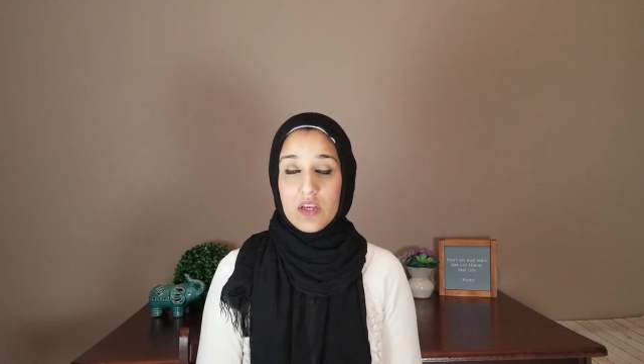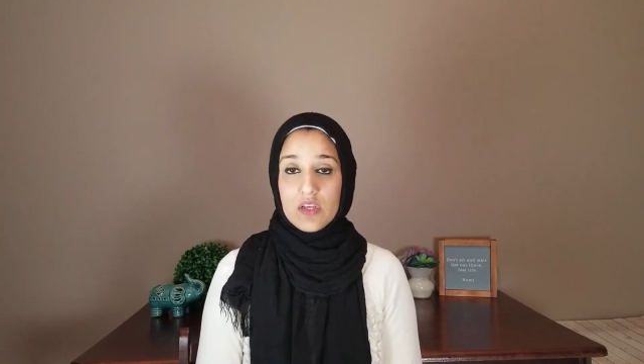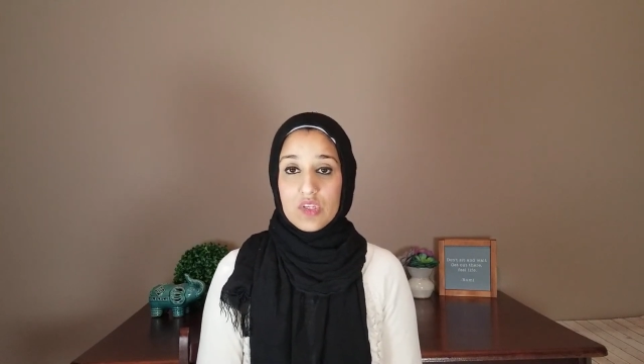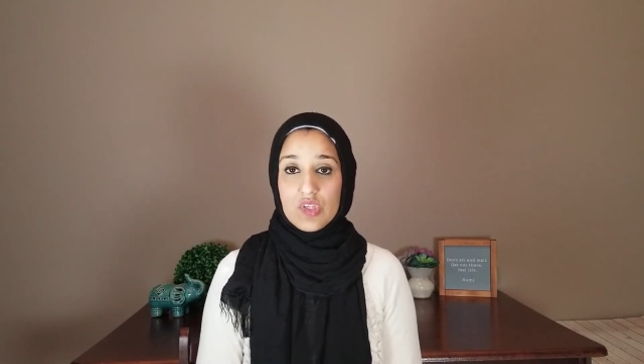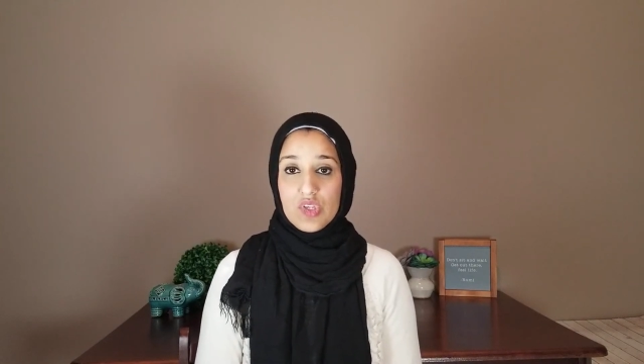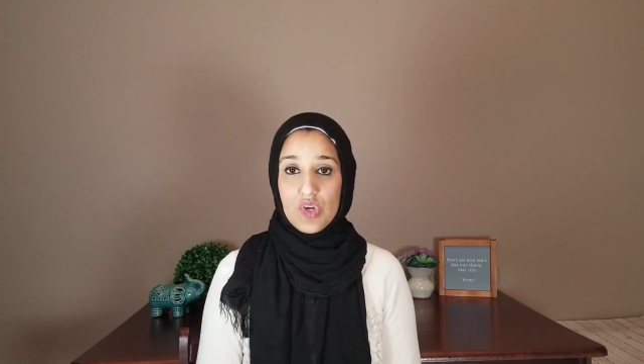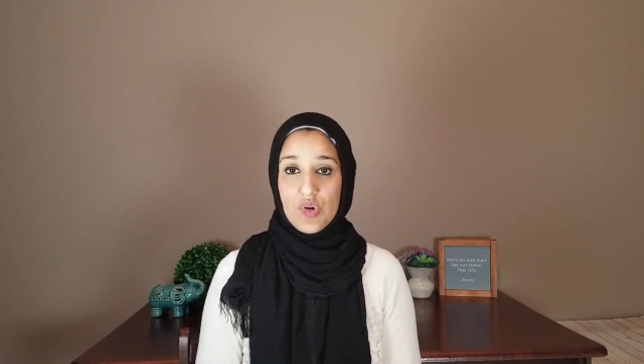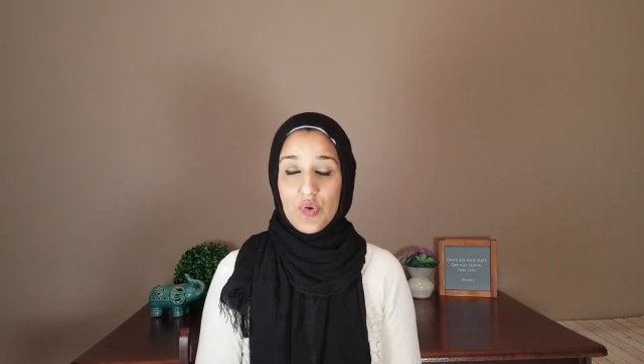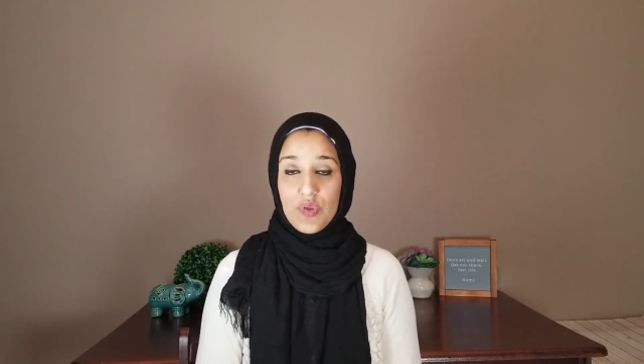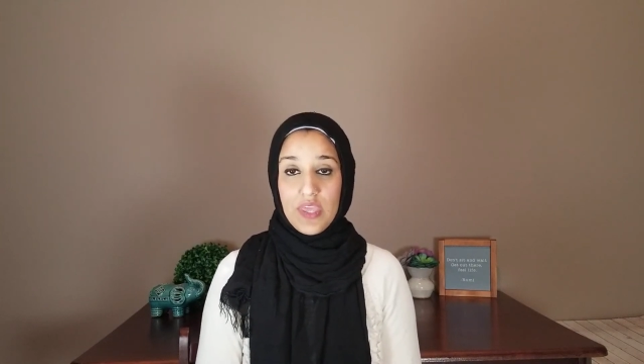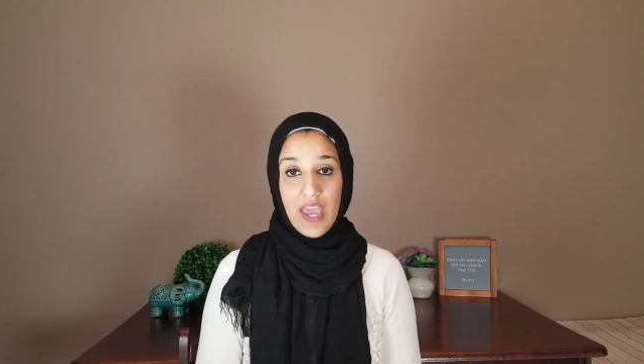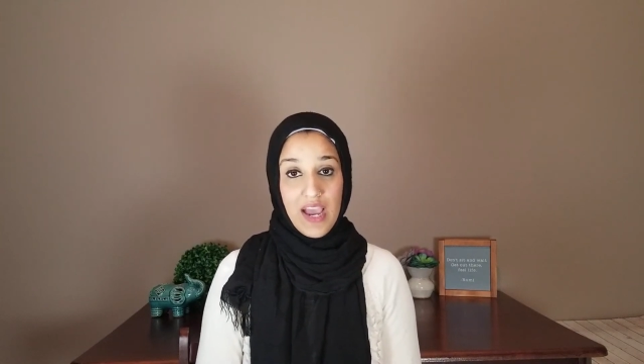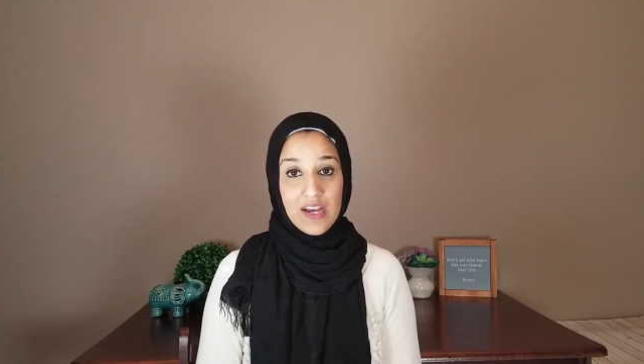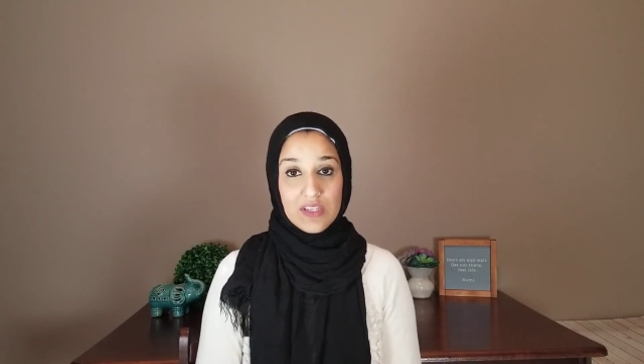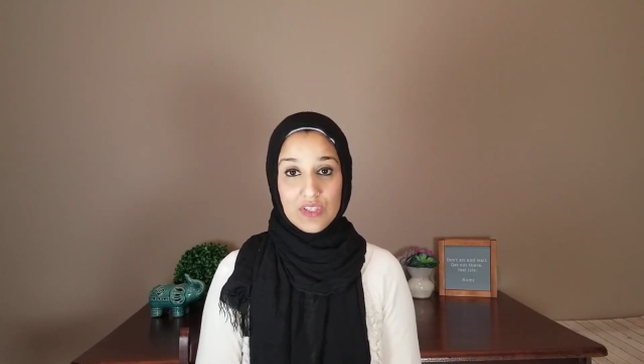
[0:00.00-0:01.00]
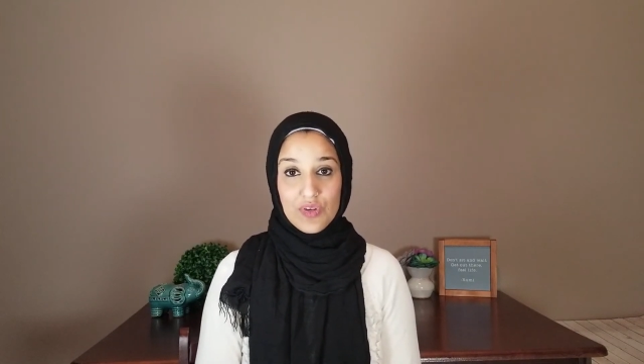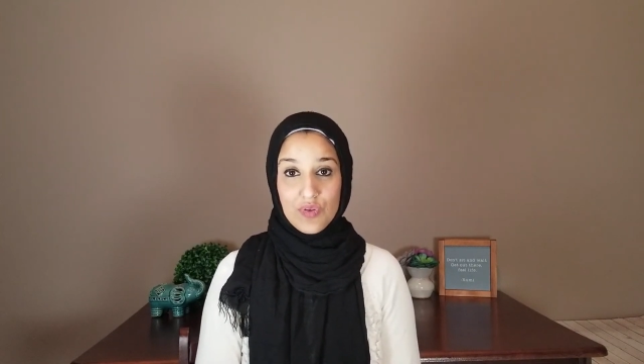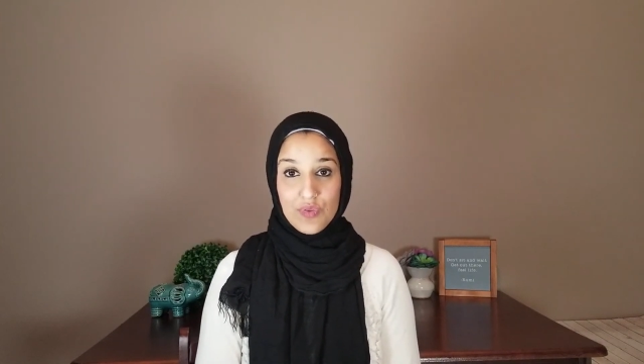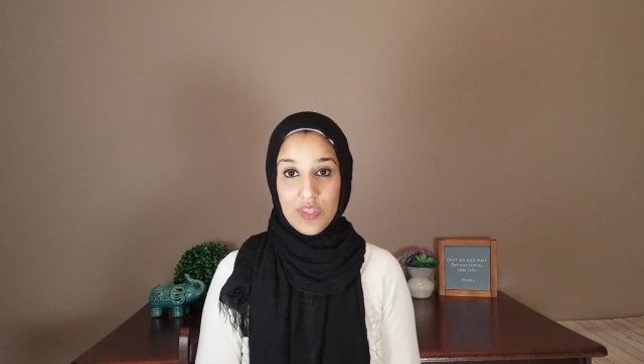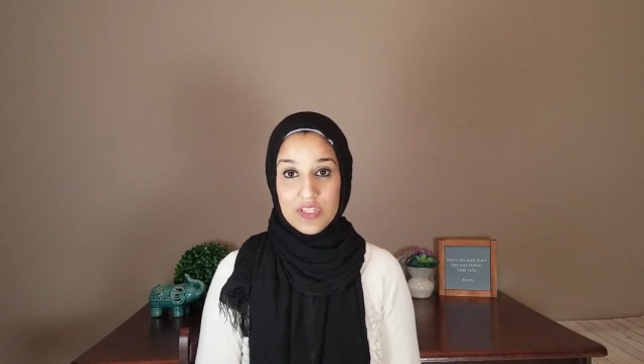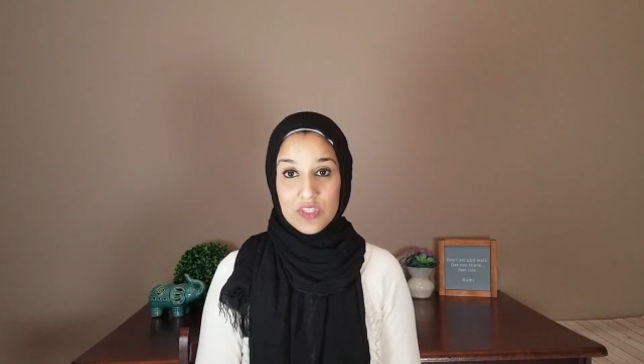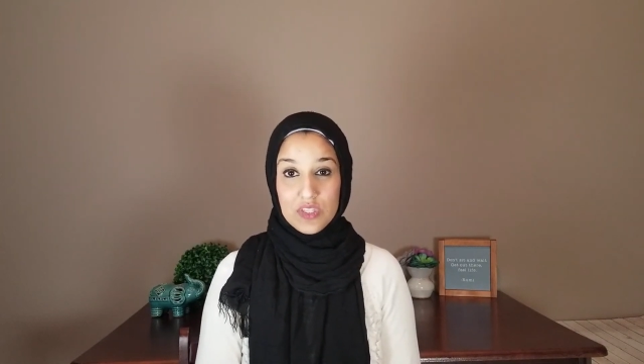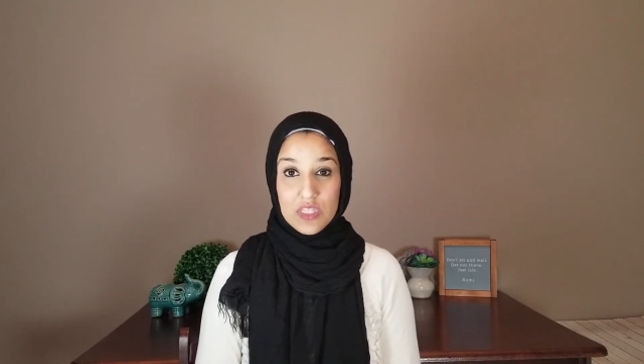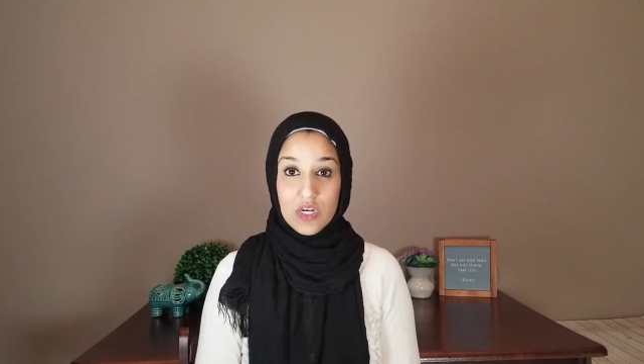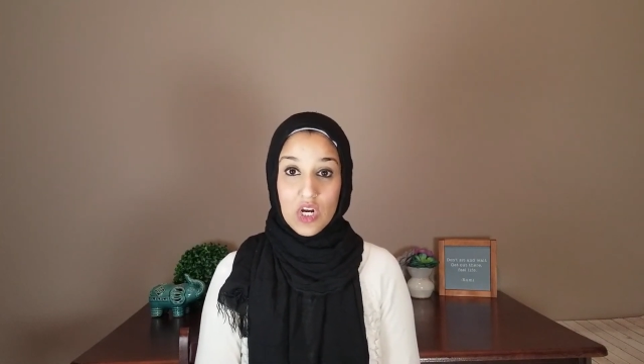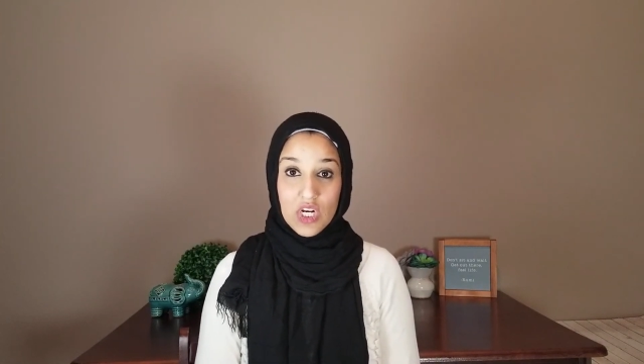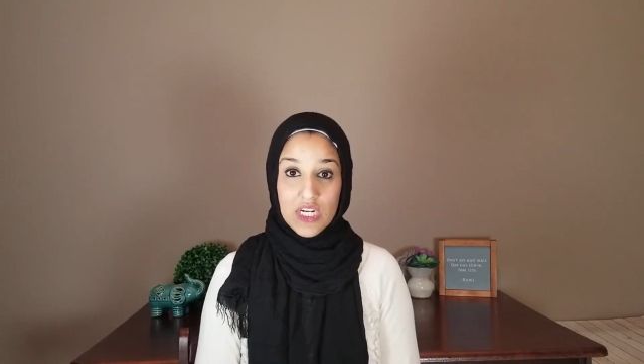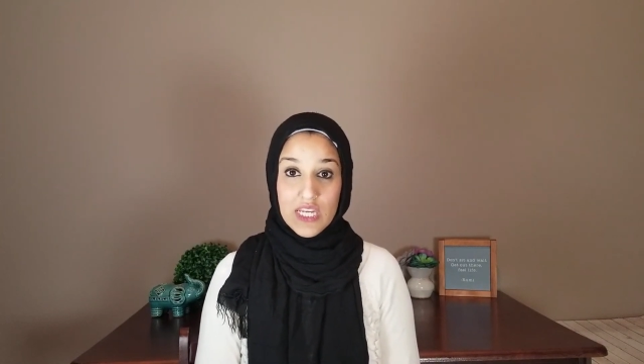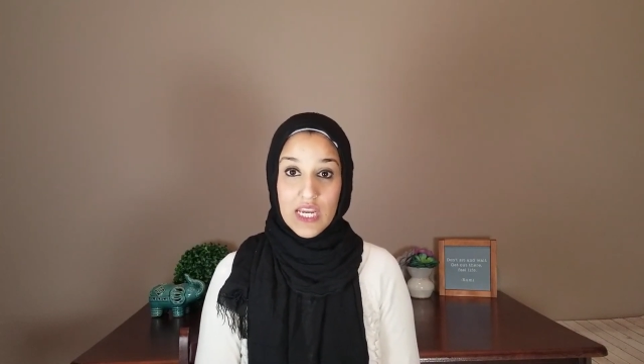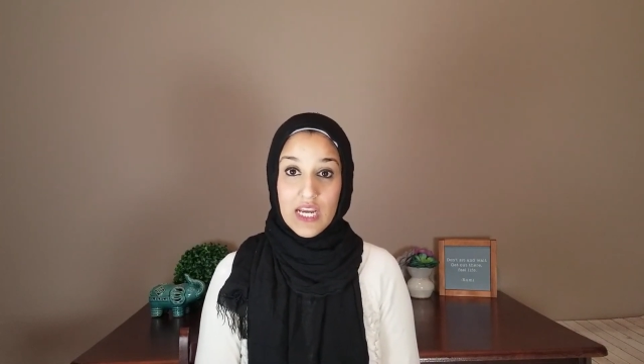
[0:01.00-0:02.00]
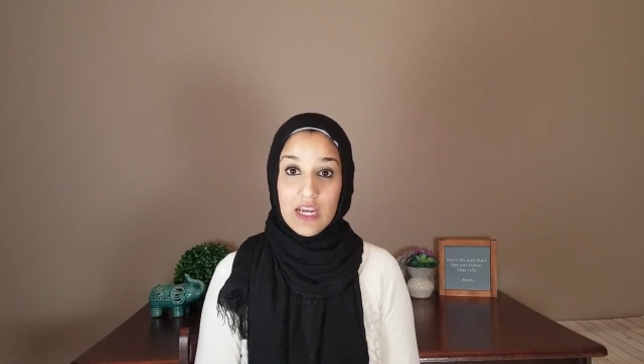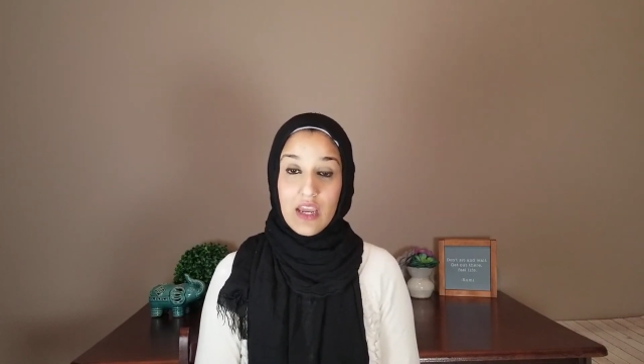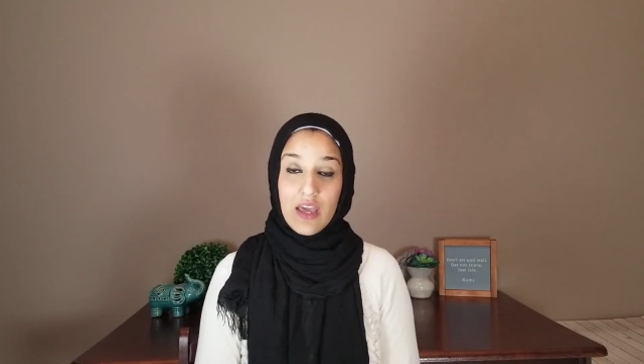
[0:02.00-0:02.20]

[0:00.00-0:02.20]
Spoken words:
So yeah, so that's the cardiac